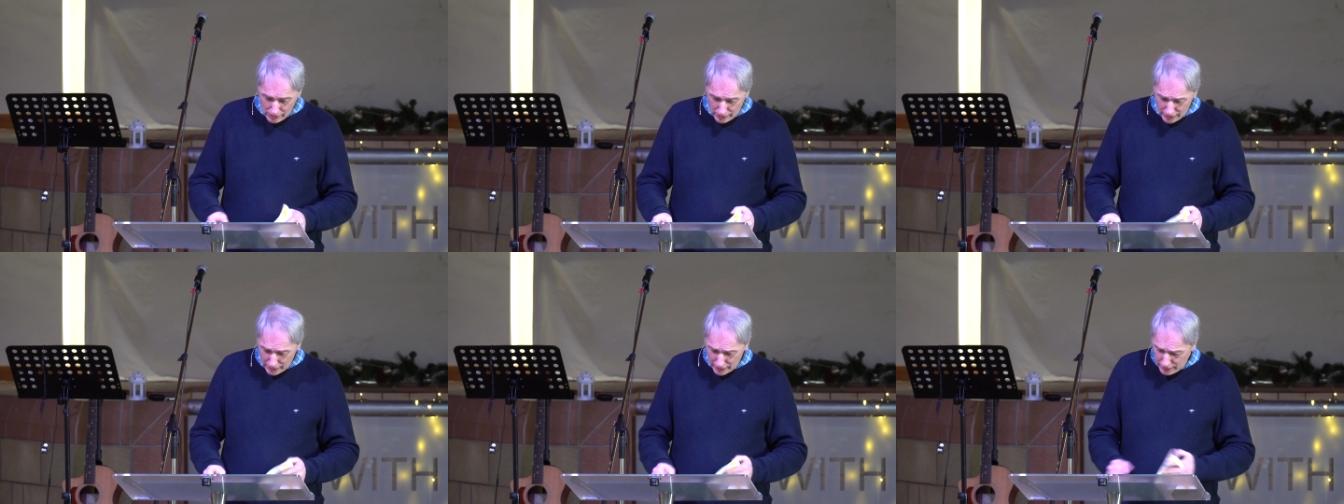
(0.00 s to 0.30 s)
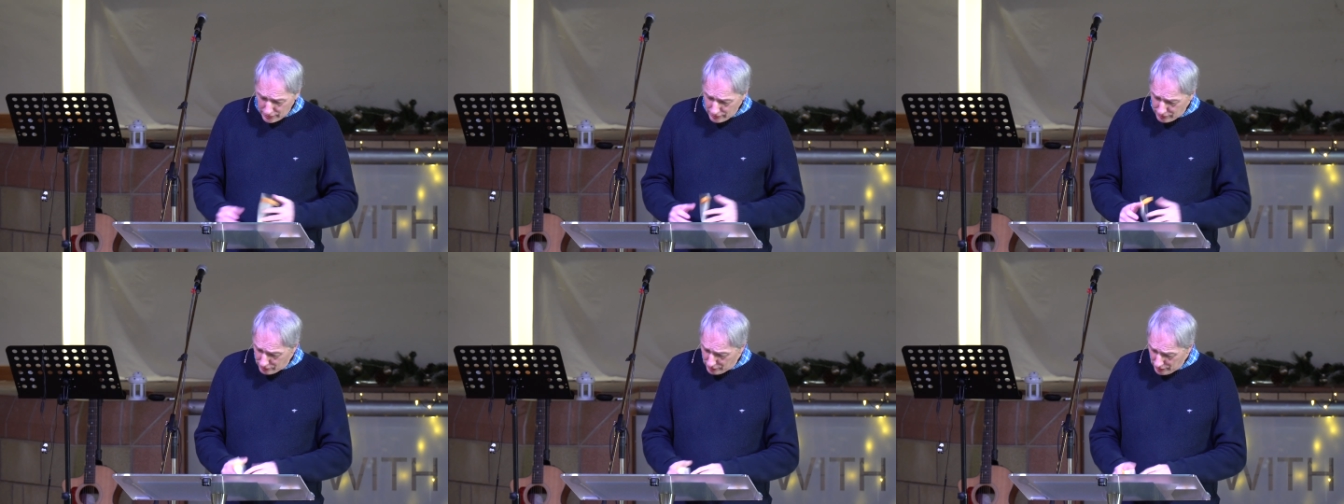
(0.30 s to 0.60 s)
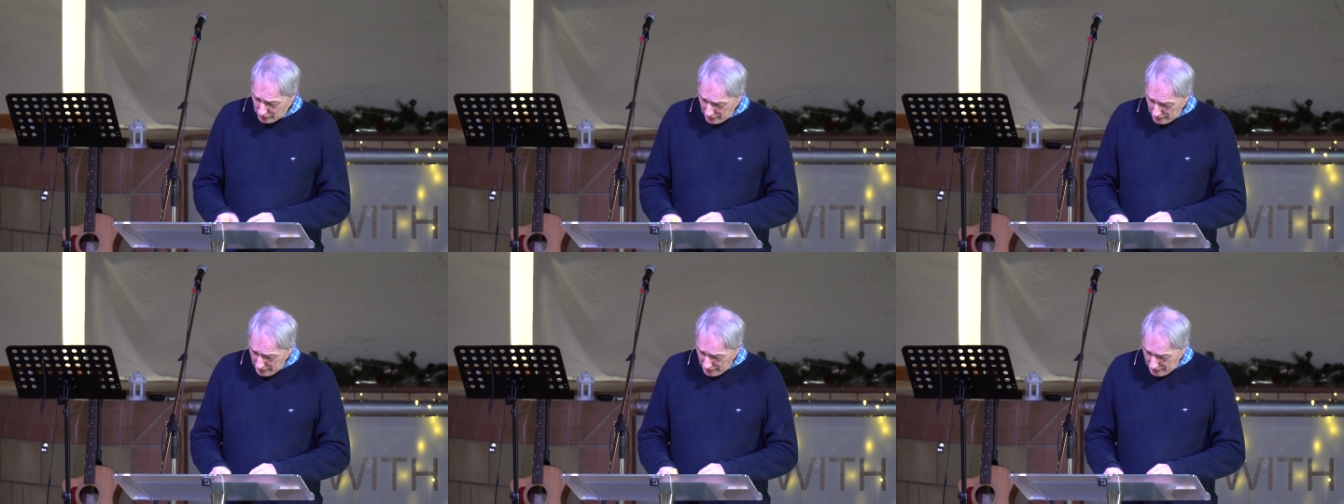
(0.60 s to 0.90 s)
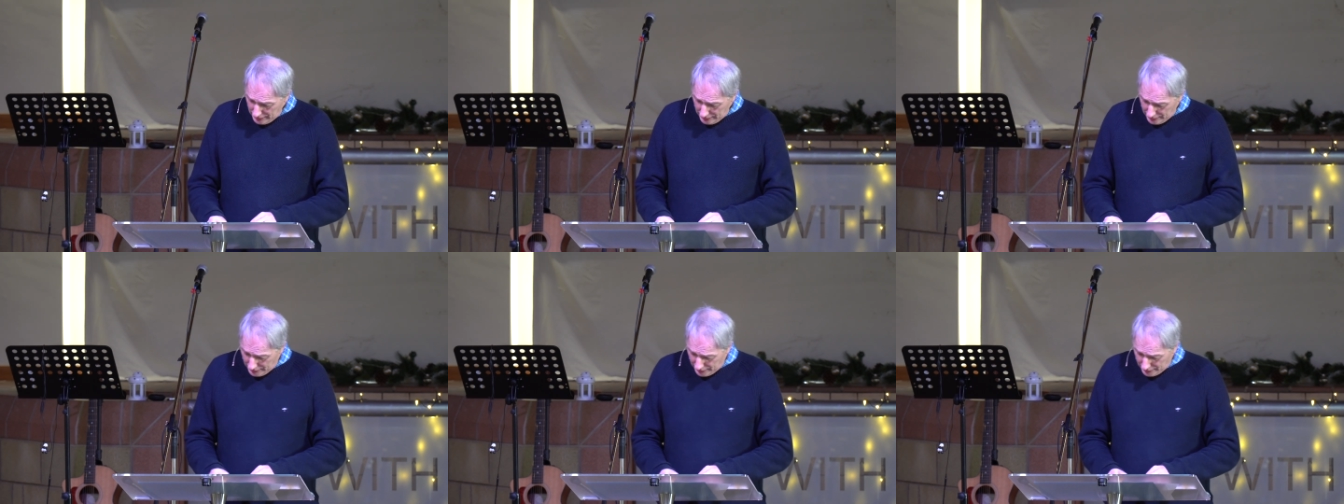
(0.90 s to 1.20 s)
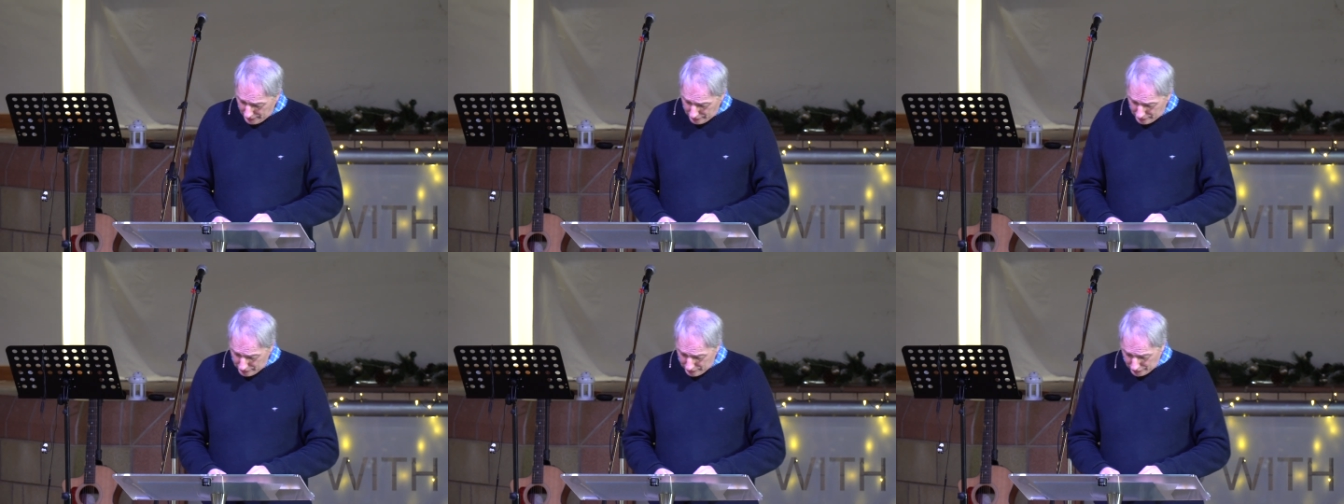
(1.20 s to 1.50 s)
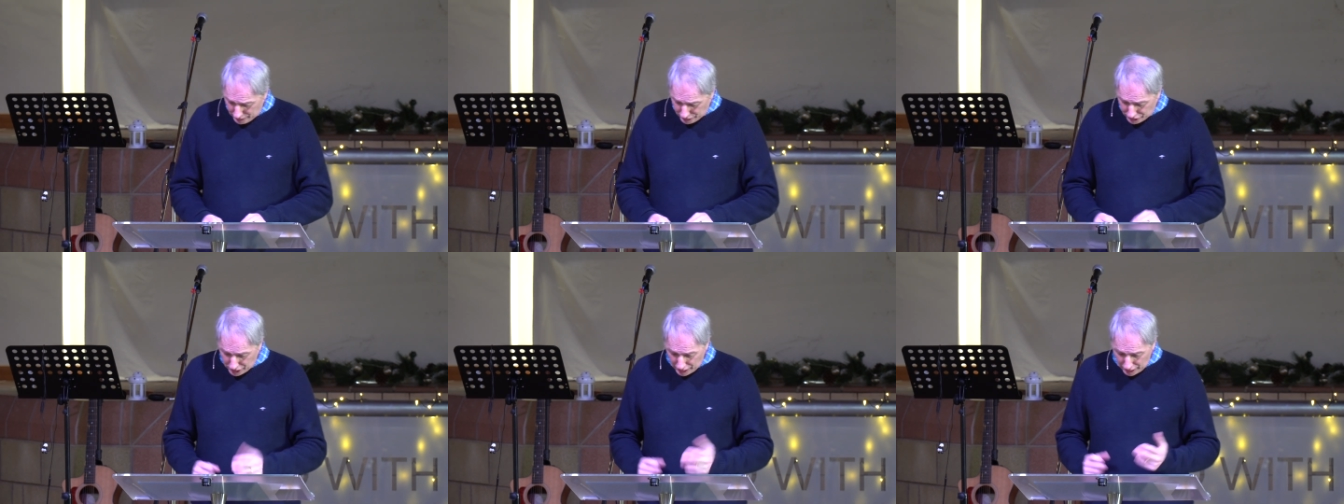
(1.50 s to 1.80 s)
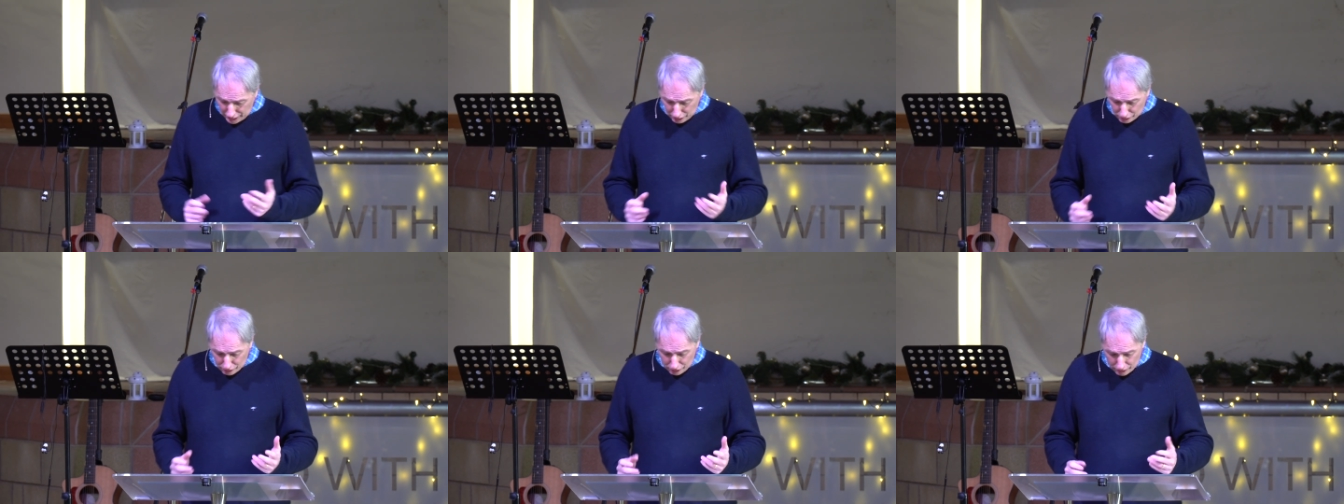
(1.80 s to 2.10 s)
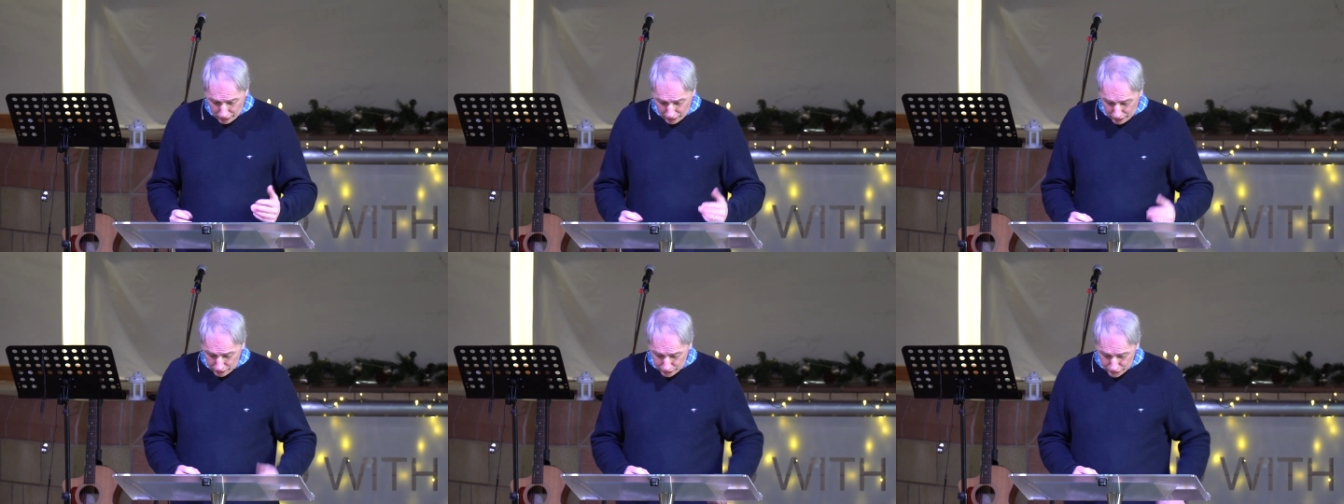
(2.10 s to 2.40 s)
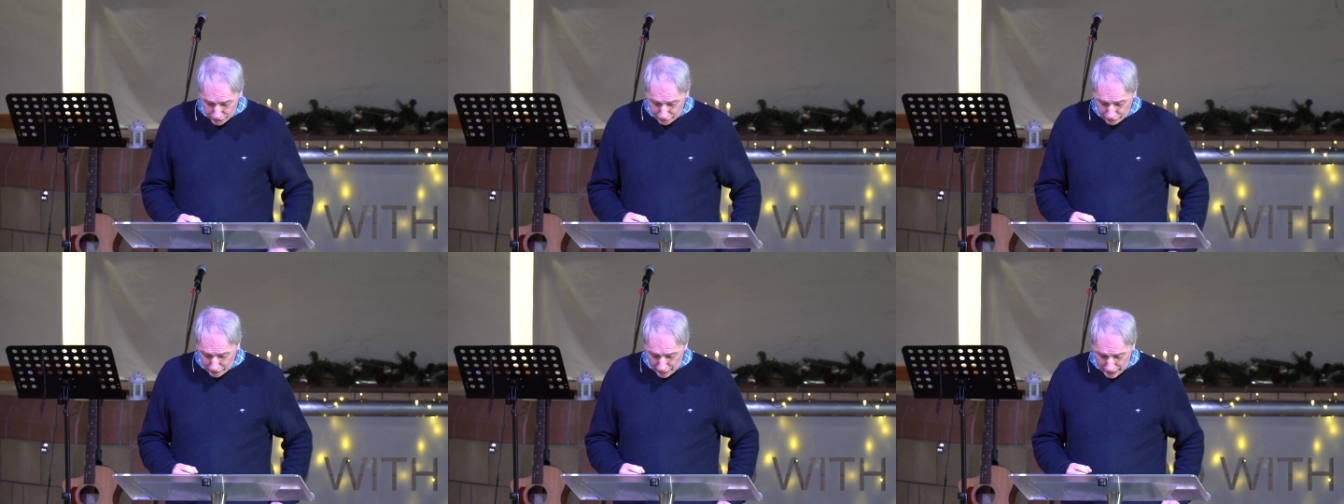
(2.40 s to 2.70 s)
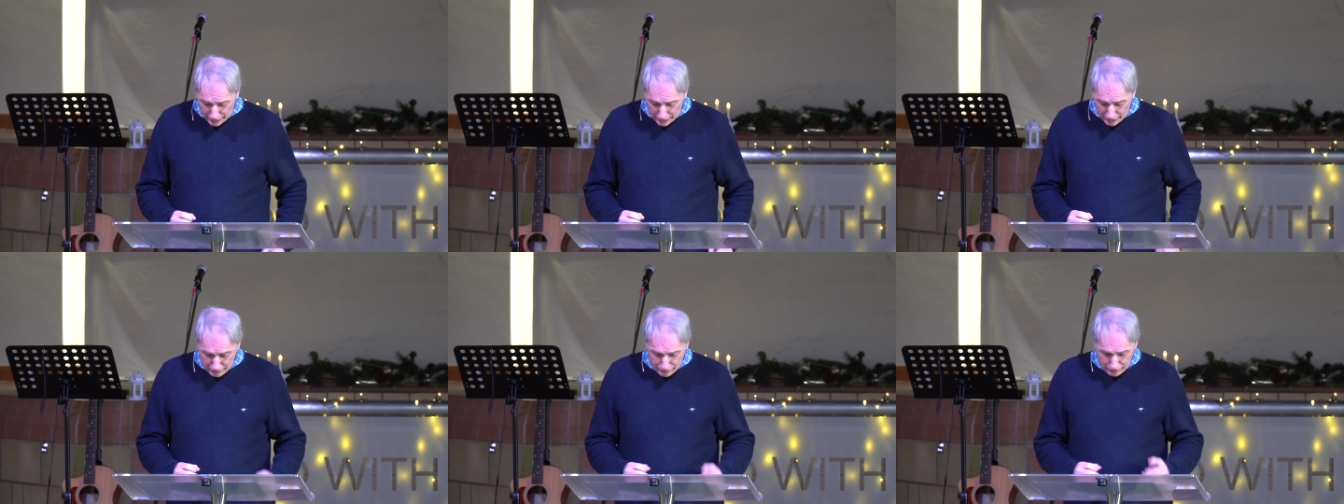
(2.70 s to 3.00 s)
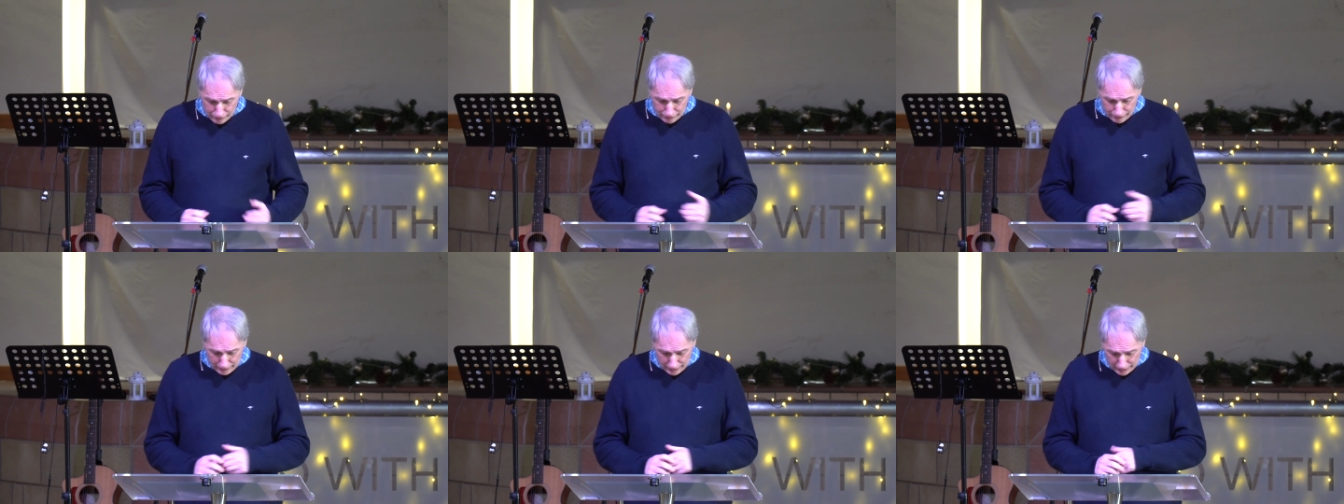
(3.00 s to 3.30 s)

And in, in 2 Chronicles 5